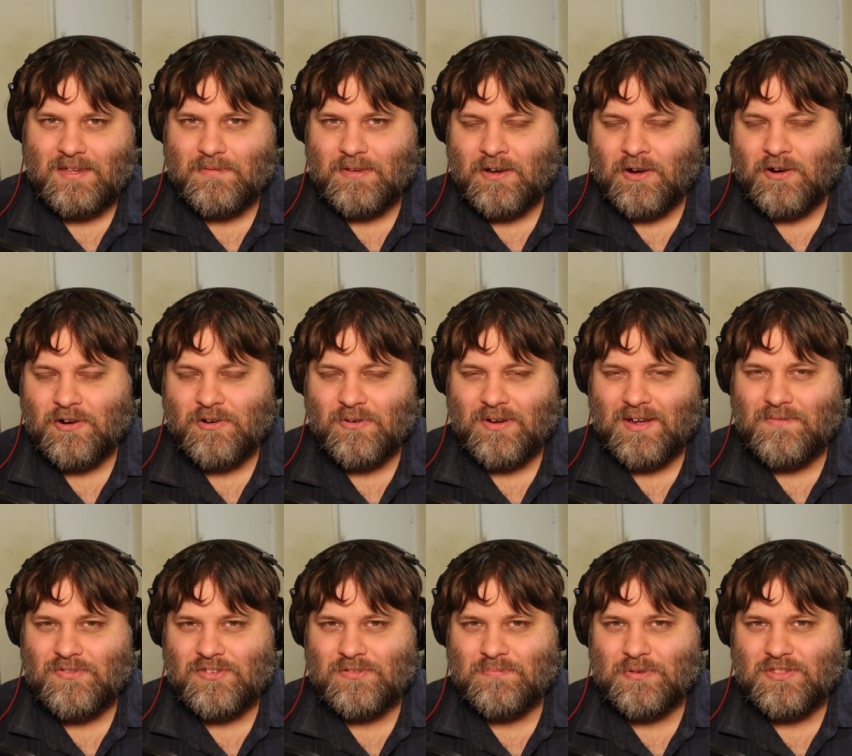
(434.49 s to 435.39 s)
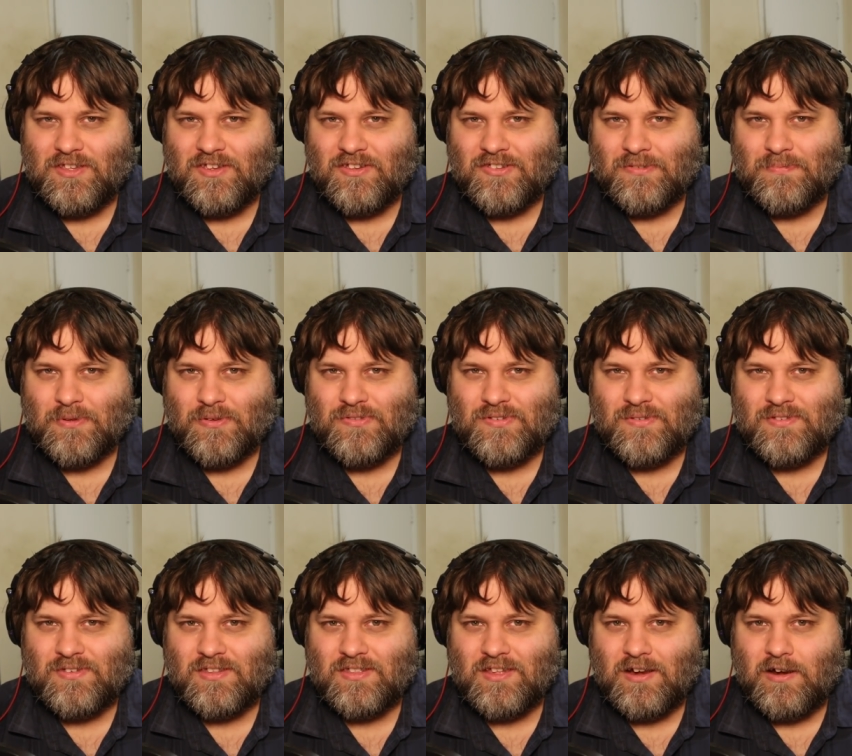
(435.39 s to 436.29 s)
Hargraves has put the
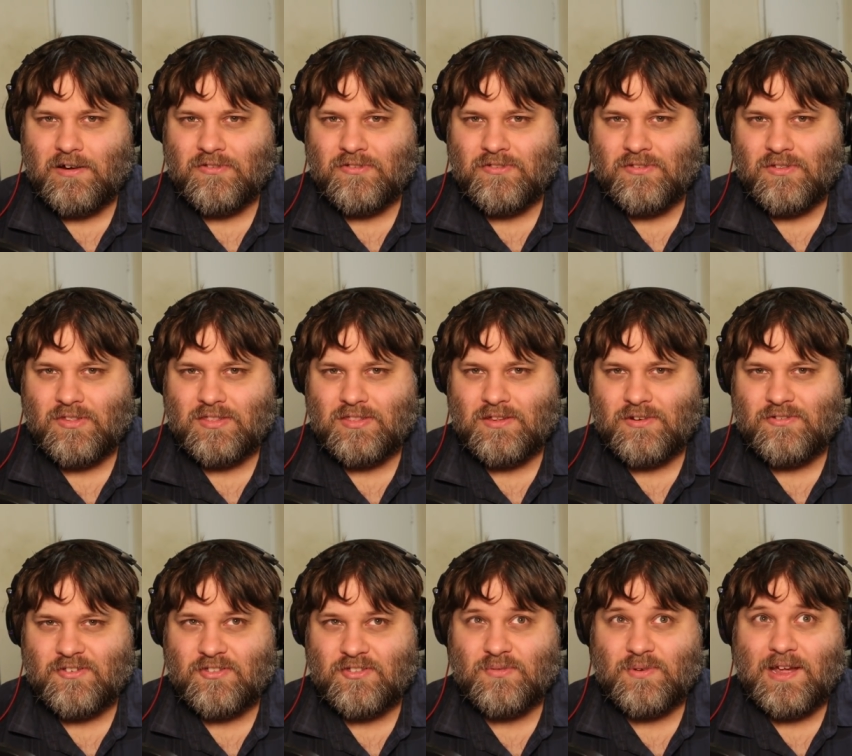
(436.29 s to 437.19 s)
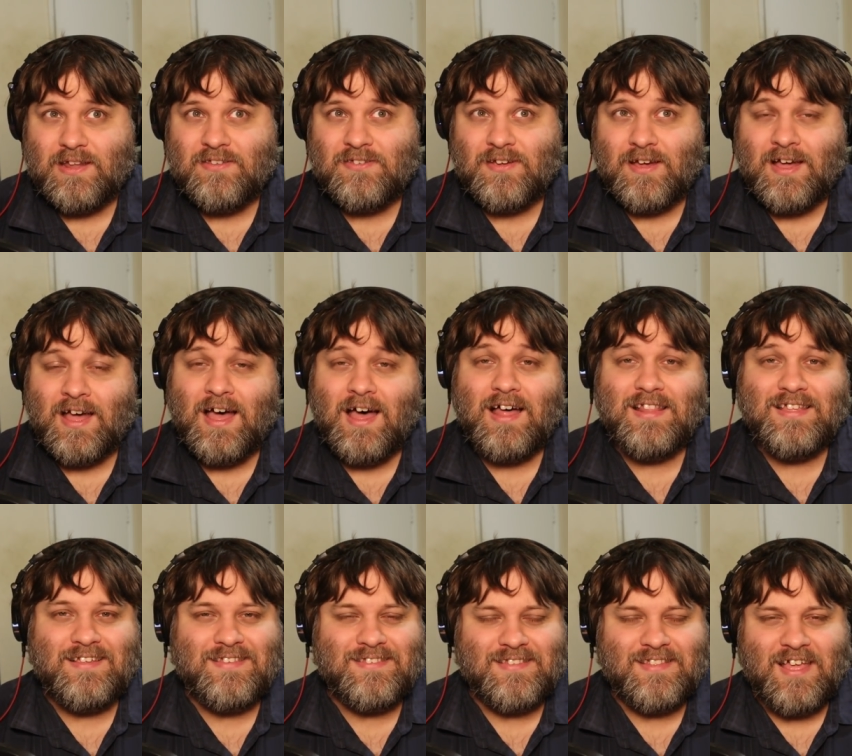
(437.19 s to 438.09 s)
explosives in there so that there's a threat to
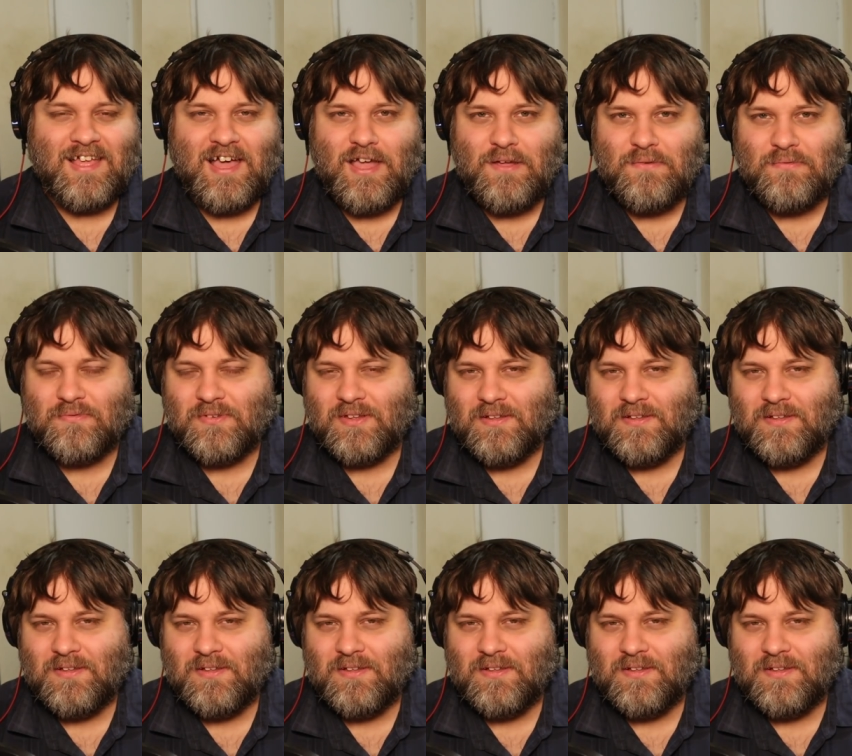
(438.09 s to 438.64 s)
Holly's life,